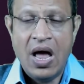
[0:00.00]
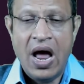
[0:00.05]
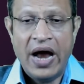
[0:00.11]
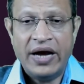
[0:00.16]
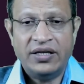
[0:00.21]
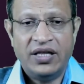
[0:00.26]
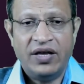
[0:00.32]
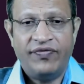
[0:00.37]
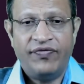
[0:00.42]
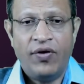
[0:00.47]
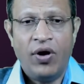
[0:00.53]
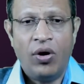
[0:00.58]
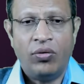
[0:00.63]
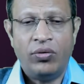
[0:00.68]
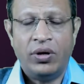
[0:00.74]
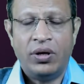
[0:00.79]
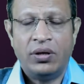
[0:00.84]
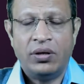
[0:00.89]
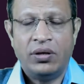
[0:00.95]
And they
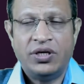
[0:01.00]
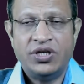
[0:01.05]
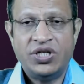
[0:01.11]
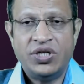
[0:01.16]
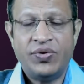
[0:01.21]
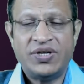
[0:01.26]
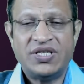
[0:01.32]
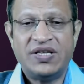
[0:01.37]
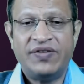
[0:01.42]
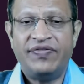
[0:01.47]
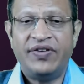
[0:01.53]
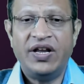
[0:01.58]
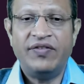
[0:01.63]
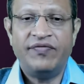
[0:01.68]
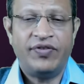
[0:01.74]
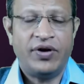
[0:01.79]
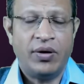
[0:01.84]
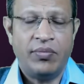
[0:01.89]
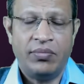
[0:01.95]
found she was suffering
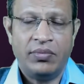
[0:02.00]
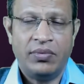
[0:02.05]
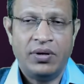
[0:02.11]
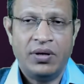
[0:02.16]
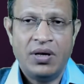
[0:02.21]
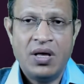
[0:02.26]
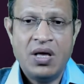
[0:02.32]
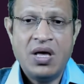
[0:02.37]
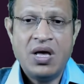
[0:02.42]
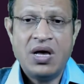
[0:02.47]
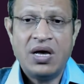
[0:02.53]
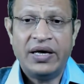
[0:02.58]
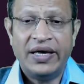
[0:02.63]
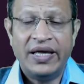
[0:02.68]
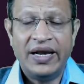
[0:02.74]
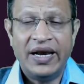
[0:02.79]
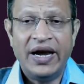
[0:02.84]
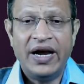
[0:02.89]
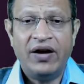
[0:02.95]
from
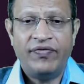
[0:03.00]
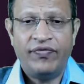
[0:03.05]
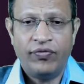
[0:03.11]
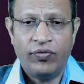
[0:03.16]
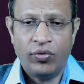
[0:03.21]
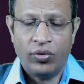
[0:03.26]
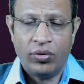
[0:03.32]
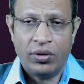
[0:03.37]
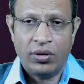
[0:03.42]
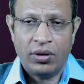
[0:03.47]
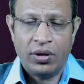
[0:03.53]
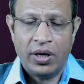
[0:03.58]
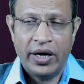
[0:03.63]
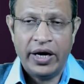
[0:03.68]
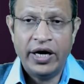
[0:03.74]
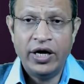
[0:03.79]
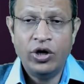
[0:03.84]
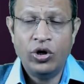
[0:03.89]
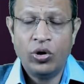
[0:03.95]
grade 4
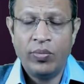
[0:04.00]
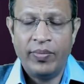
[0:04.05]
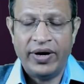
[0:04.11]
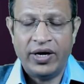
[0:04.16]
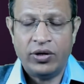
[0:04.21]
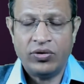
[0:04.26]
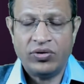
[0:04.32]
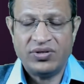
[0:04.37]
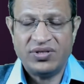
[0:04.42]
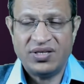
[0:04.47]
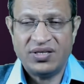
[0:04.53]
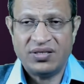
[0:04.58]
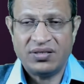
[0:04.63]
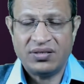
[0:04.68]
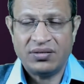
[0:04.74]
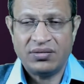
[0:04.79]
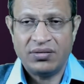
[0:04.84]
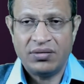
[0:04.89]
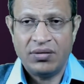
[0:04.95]

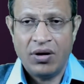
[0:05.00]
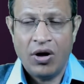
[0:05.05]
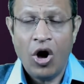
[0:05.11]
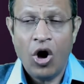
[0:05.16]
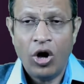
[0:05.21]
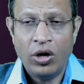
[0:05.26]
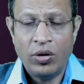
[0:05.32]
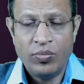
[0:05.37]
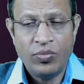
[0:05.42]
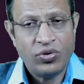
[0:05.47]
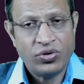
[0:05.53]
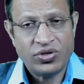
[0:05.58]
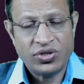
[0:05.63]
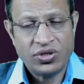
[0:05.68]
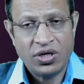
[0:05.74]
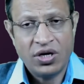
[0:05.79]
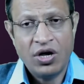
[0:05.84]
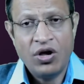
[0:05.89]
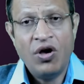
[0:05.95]
endometriosis,
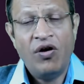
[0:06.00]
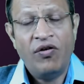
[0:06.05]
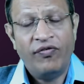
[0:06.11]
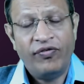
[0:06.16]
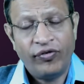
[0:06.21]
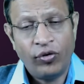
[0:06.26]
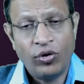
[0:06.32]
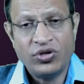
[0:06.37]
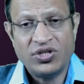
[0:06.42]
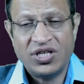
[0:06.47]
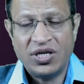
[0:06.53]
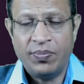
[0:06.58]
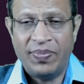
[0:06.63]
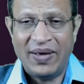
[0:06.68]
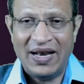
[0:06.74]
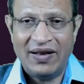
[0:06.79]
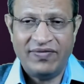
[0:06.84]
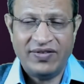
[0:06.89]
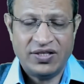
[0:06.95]
almost frozen
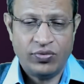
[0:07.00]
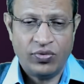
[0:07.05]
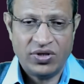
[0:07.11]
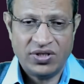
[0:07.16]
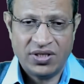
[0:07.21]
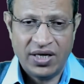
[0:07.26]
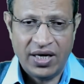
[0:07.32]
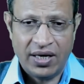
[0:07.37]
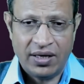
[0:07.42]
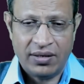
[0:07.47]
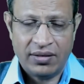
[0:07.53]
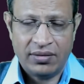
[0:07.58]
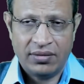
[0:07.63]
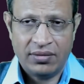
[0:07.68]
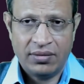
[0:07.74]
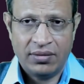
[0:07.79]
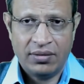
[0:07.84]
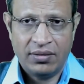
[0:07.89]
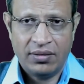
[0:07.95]
pelvis was there.
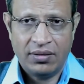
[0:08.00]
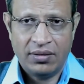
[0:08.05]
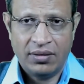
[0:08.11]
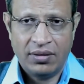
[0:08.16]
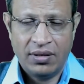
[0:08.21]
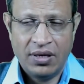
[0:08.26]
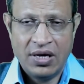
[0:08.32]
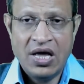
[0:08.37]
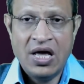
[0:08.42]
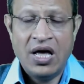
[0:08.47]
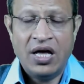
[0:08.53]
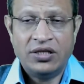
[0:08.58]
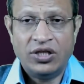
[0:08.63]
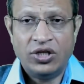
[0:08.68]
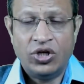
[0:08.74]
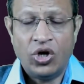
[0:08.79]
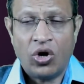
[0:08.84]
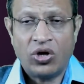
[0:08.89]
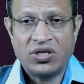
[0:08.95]
The
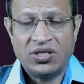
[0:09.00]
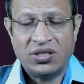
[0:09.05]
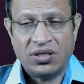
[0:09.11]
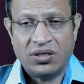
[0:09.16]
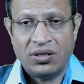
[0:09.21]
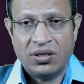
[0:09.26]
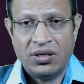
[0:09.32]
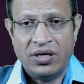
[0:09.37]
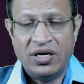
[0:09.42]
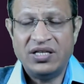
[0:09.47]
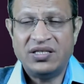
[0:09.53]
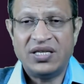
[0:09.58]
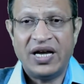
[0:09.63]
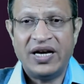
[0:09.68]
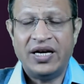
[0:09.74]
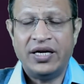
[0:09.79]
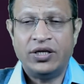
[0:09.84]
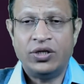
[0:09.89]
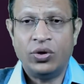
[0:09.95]
doctor
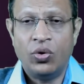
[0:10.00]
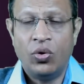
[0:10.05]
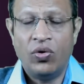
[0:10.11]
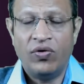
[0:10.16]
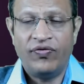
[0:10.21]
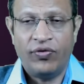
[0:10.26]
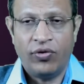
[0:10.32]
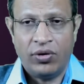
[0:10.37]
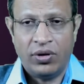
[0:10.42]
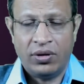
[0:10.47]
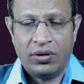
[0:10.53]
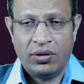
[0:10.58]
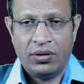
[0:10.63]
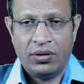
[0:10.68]
decided to go for